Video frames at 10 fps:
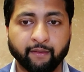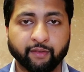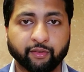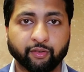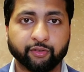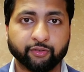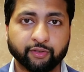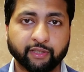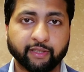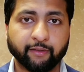So
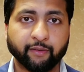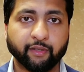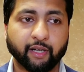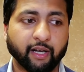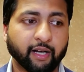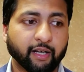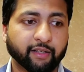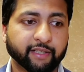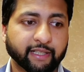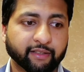usually, uh,
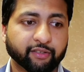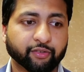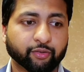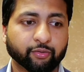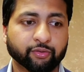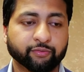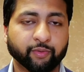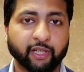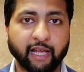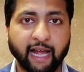dental schools
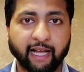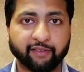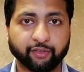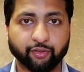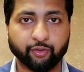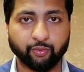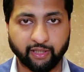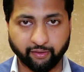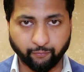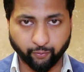will ask you
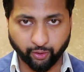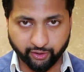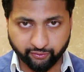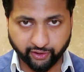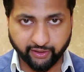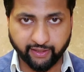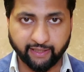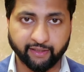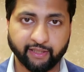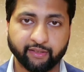as a foreign trained
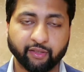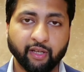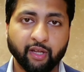dentist,